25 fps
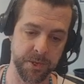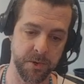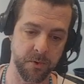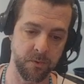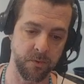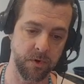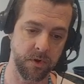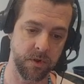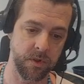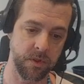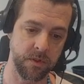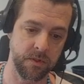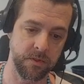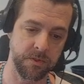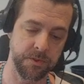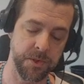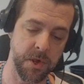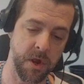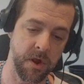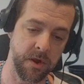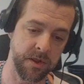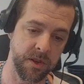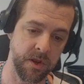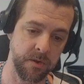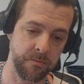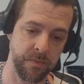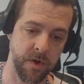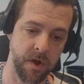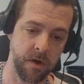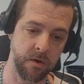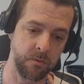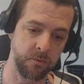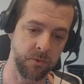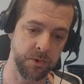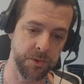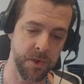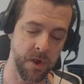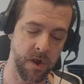what we're talking about.
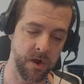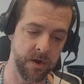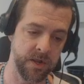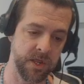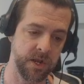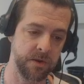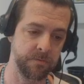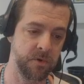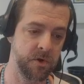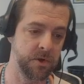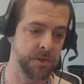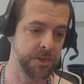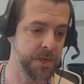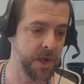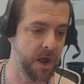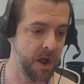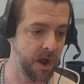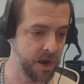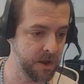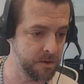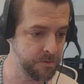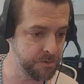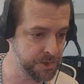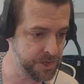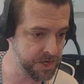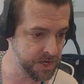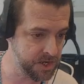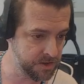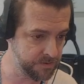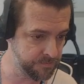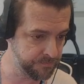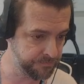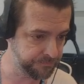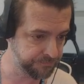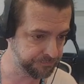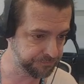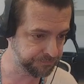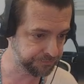We're talking about timesing
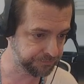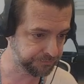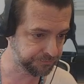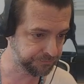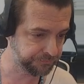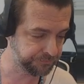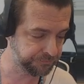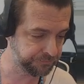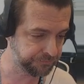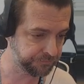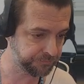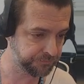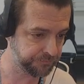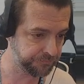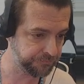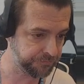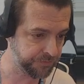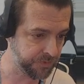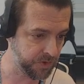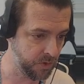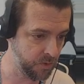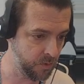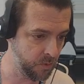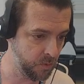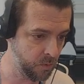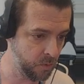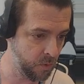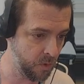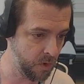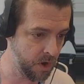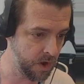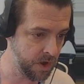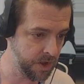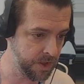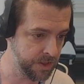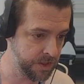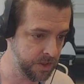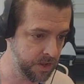
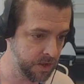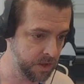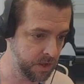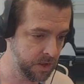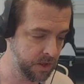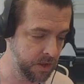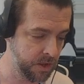1